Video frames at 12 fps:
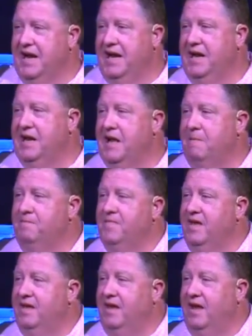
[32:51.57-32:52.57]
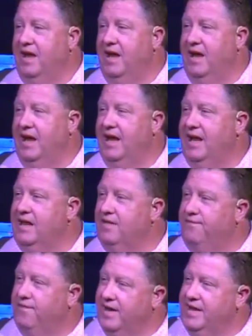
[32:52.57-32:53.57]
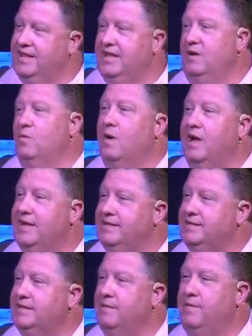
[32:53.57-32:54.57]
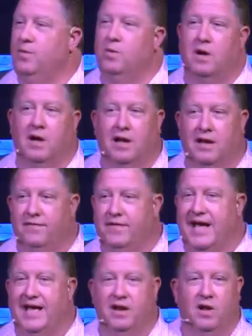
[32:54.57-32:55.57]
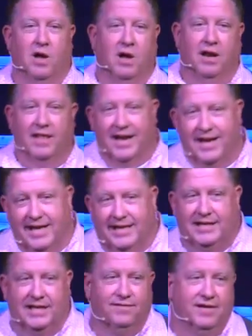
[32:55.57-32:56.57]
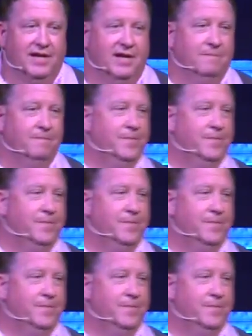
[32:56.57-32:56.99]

And the funny thing was, through all of that and all of that negativity,